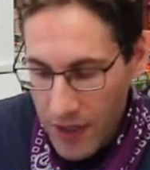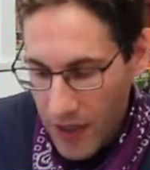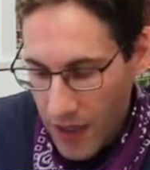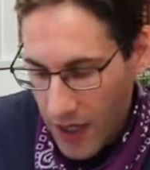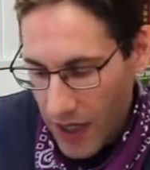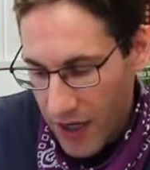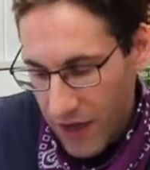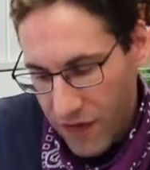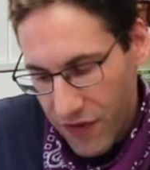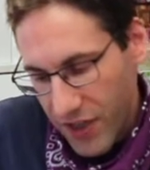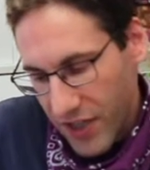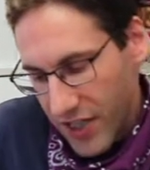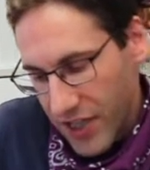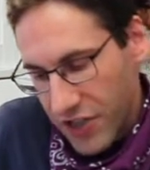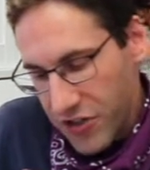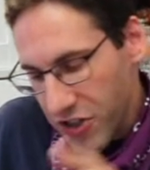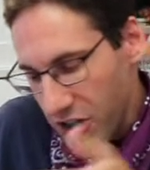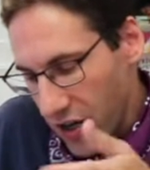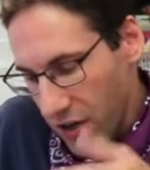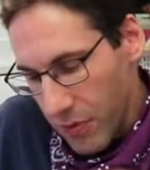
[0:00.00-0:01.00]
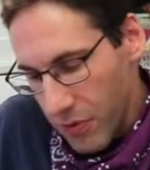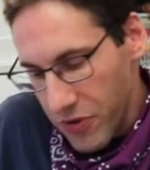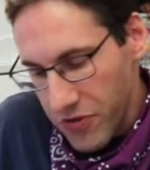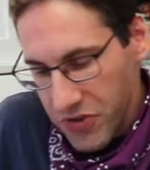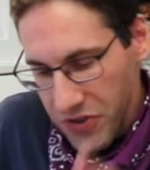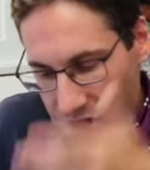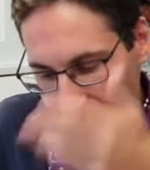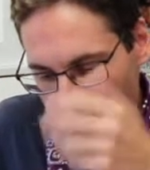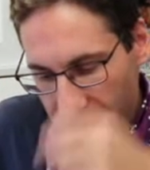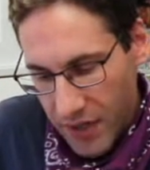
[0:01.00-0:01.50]
If you get each color point,
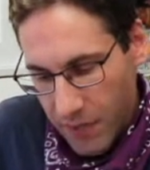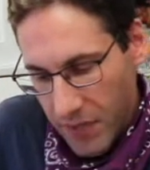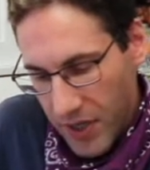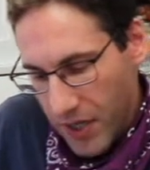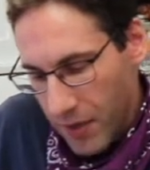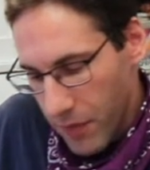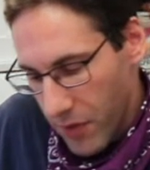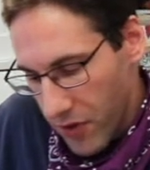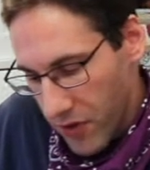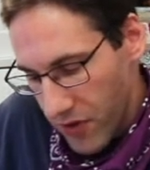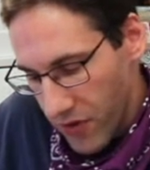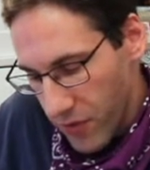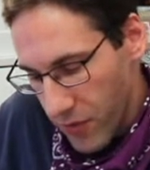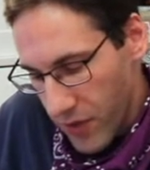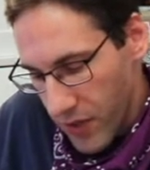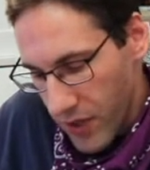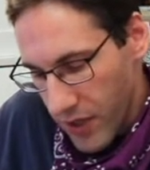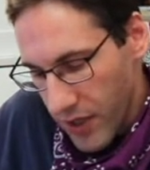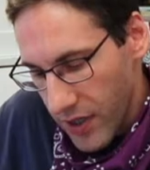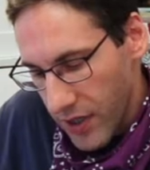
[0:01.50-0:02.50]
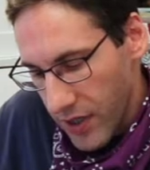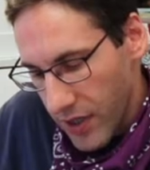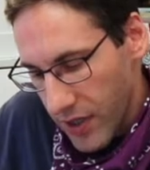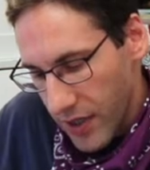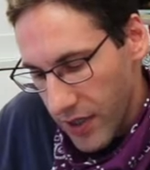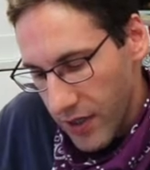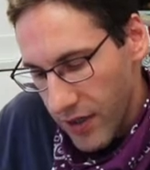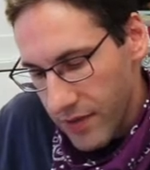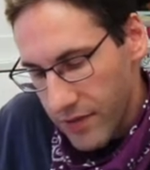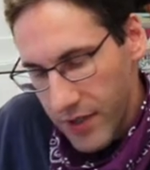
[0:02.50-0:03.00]
you're going to get a mega bonus with
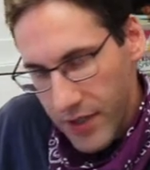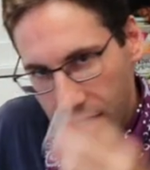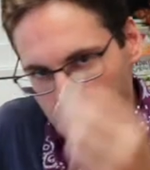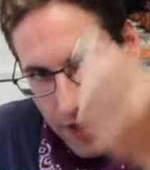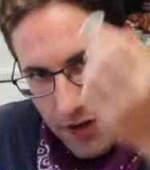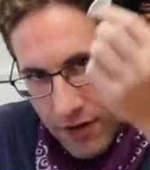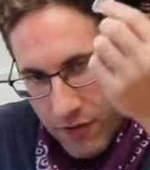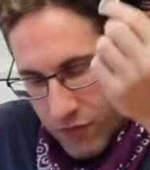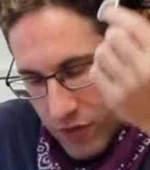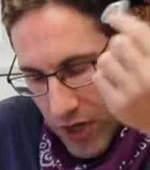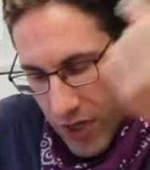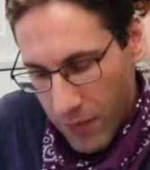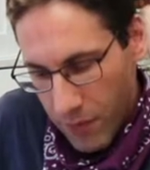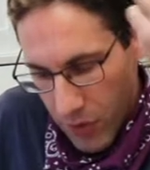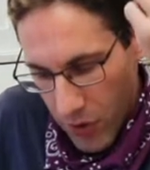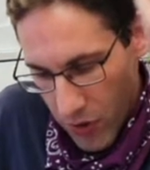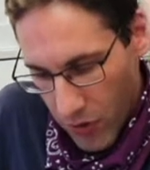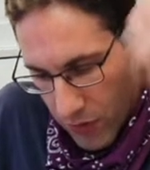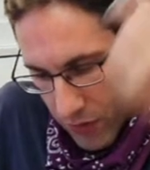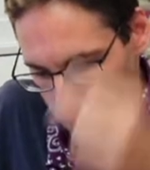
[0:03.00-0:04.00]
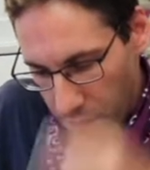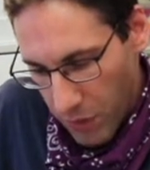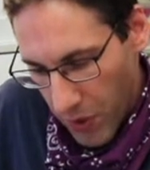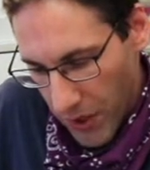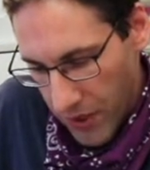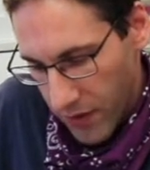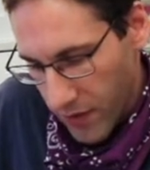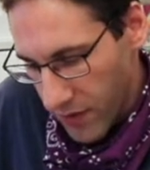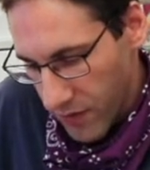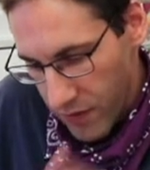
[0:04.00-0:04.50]
a rainbow
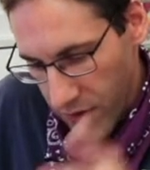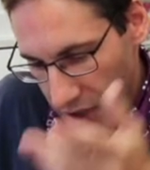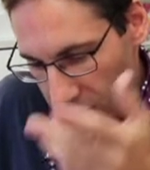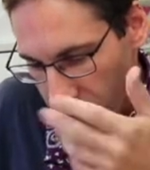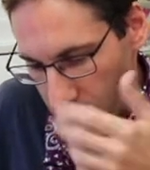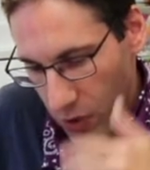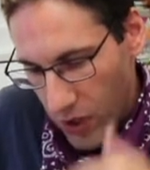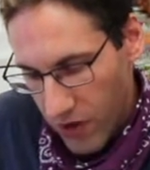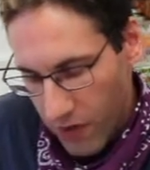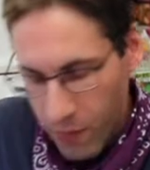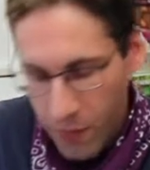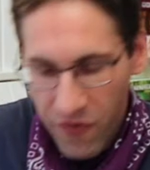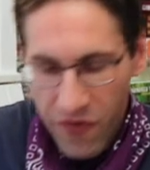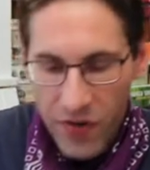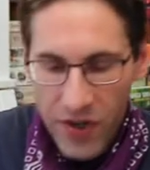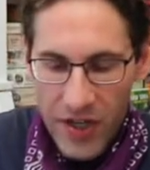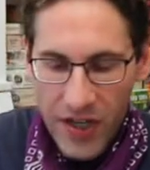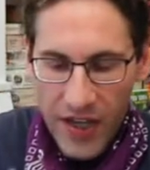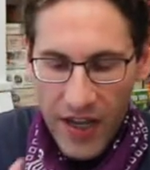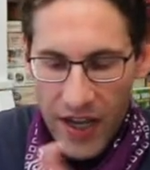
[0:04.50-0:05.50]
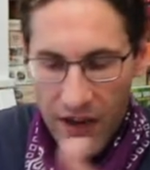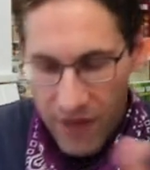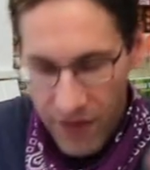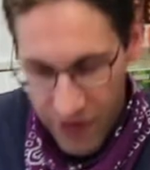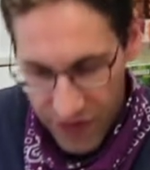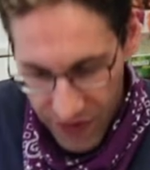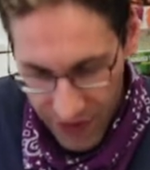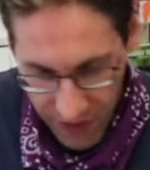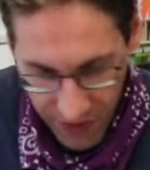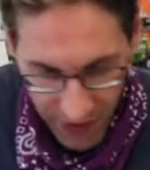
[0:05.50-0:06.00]
button as well for getting every
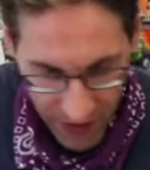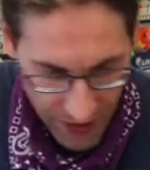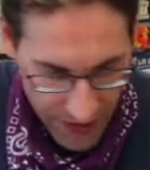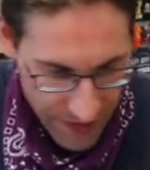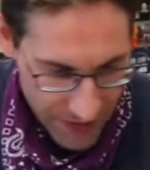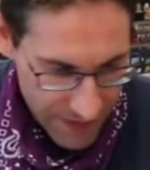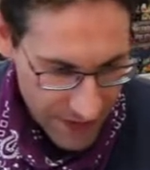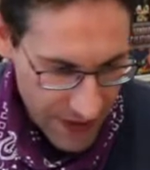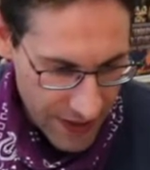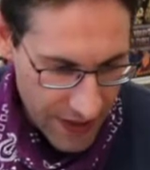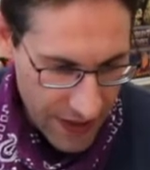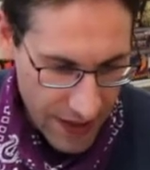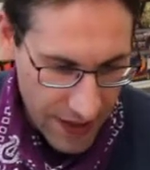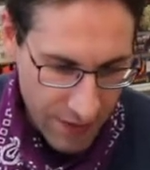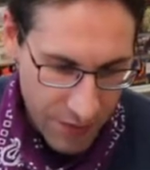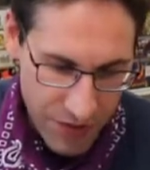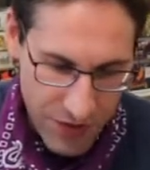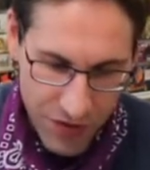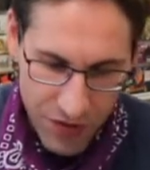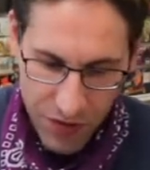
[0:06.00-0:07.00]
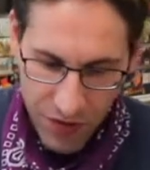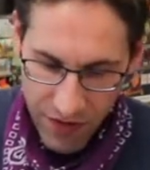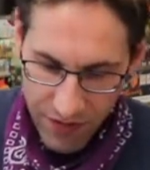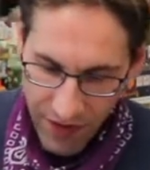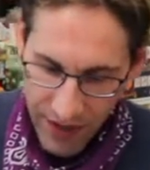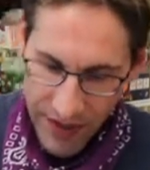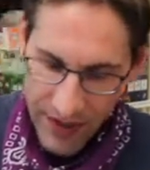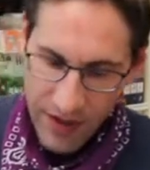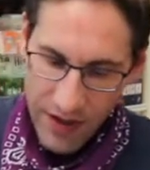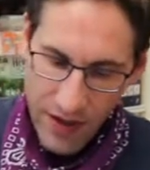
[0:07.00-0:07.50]
single color, which is sort of
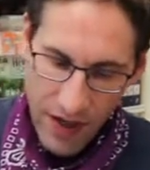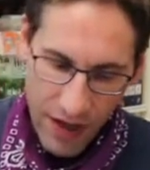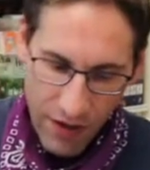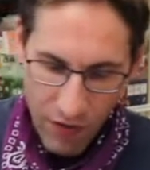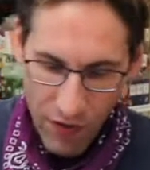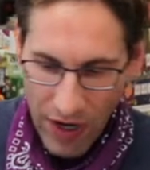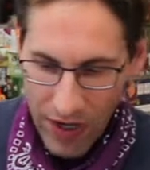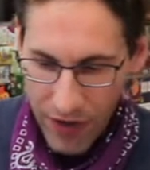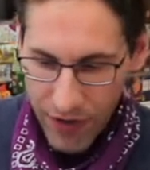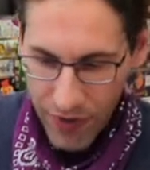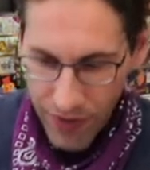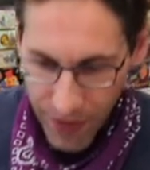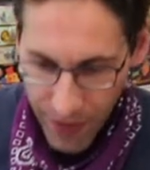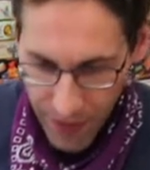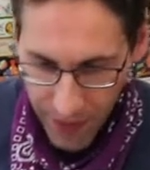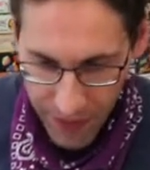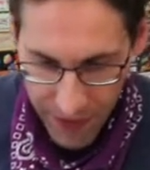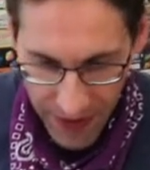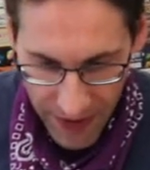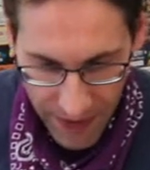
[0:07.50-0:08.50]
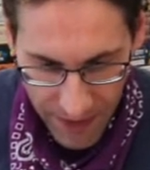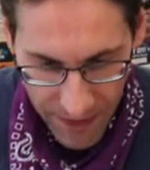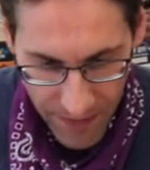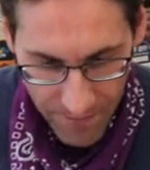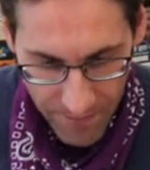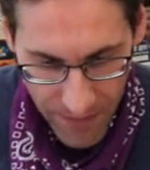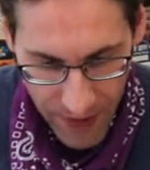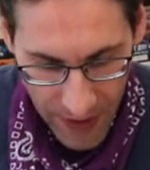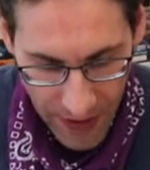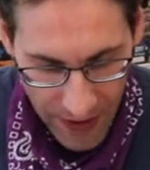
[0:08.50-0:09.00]
like a route you can go down.
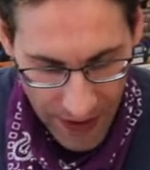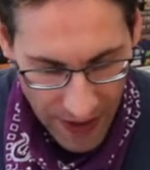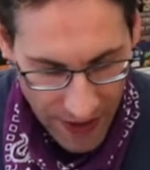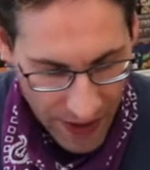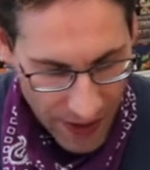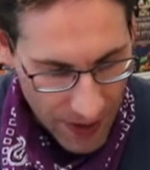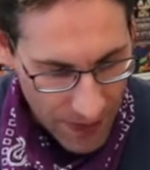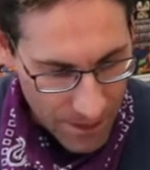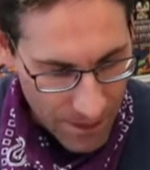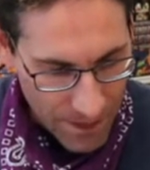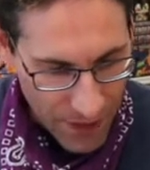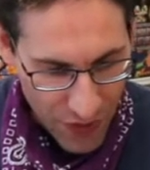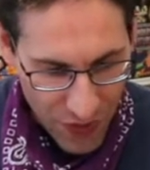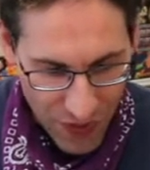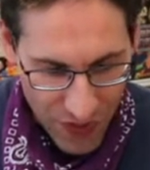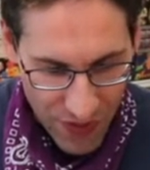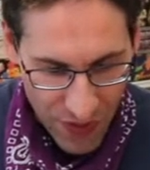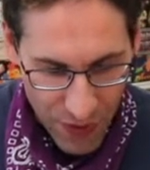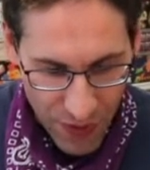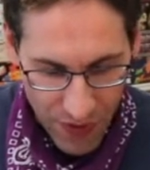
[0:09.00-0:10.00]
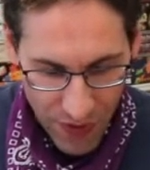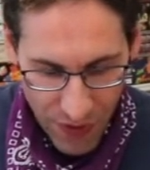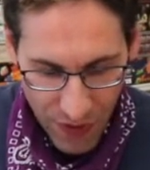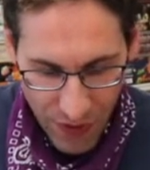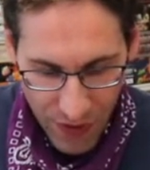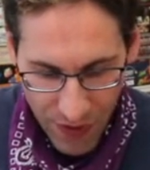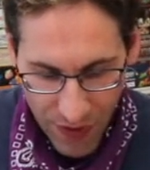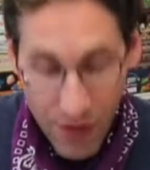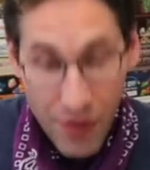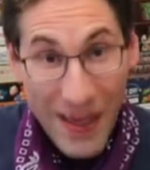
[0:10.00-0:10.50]

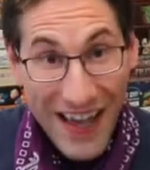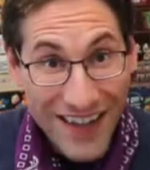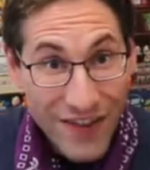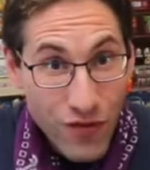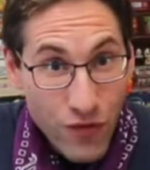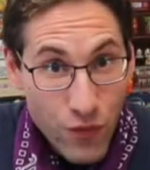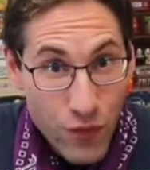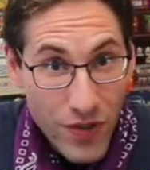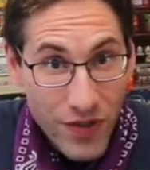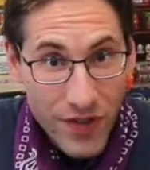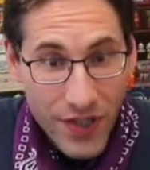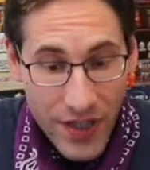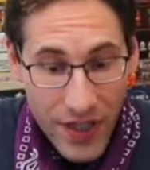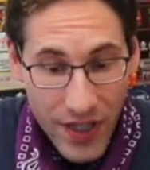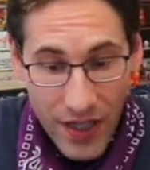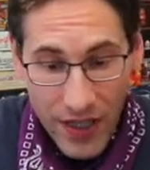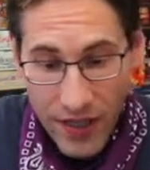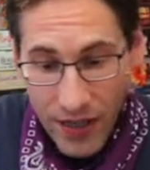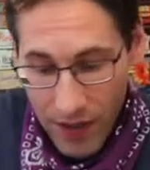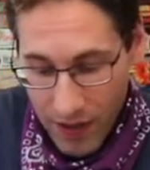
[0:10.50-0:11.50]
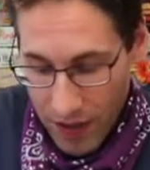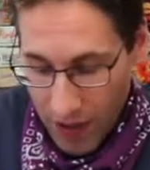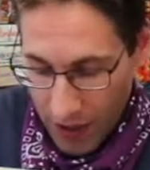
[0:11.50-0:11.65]
That's really it.